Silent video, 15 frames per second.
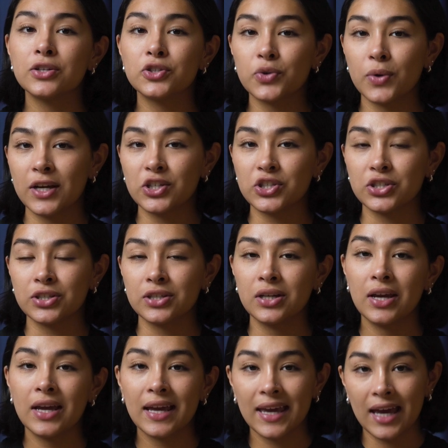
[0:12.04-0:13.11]
duration,
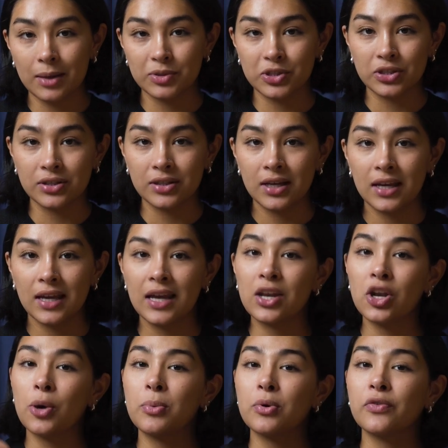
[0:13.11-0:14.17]
caption,
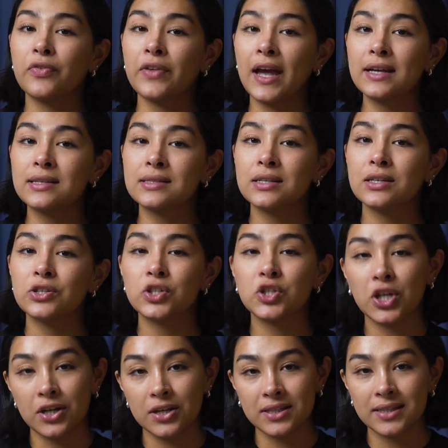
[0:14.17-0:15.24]
and number of likes,
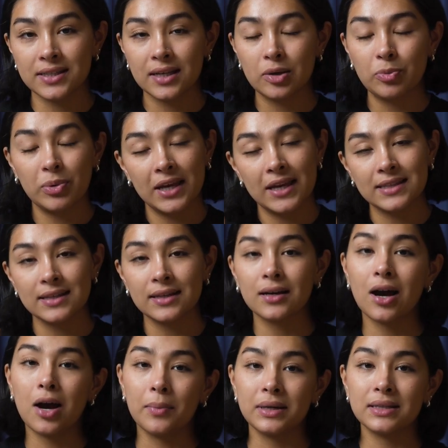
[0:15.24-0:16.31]
shares, plays, and
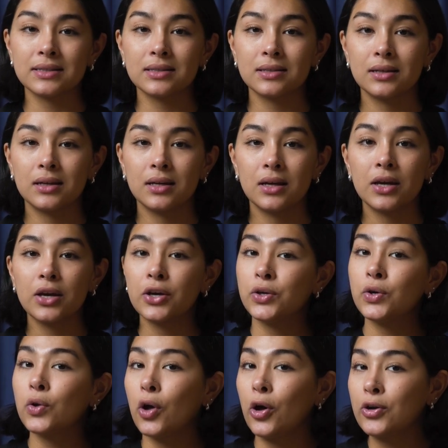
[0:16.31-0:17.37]
comments.
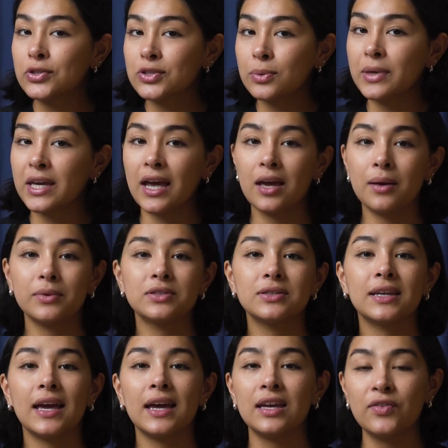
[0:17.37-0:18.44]
You'll also be able
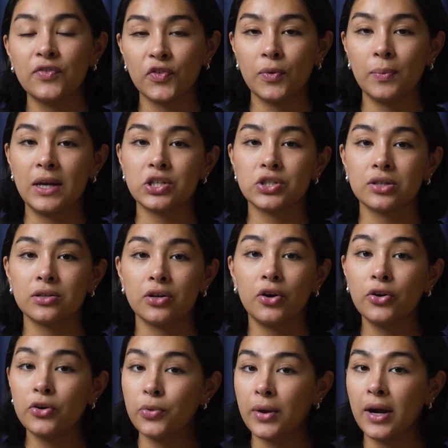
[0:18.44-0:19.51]
to get information
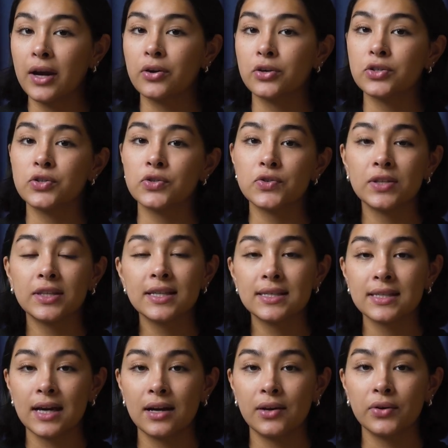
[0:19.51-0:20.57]
on creators using the
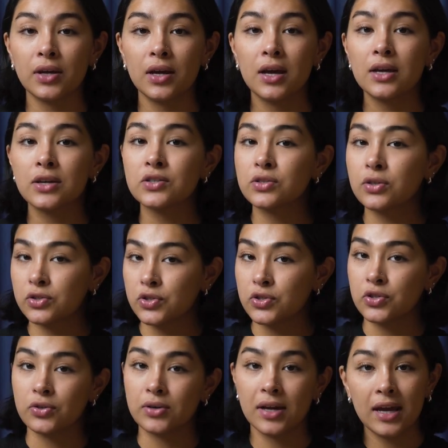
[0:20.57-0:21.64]
sound, such
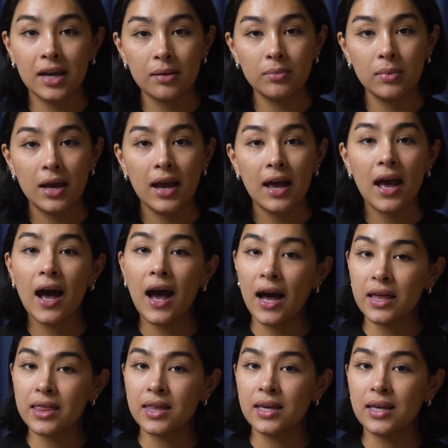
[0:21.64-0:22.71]
as their name,
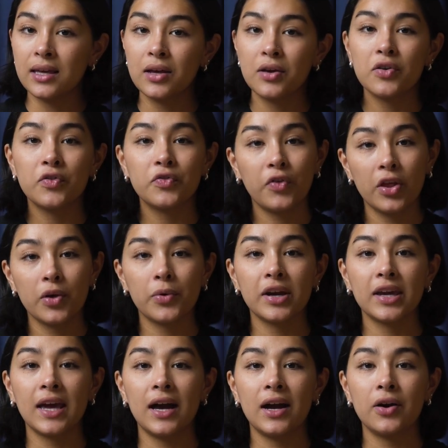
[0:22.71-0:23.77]
I D, follower
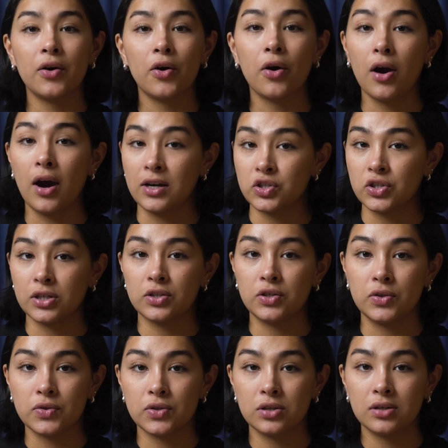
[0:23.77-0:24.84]
count, or hashtags
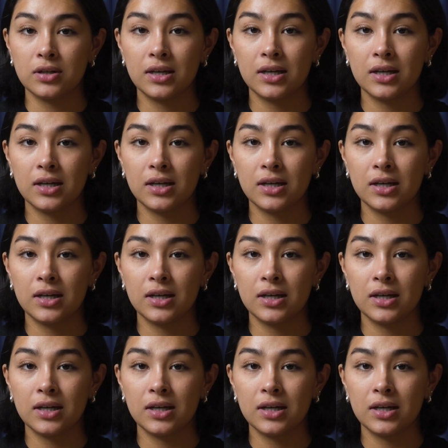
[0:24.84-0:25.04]
used.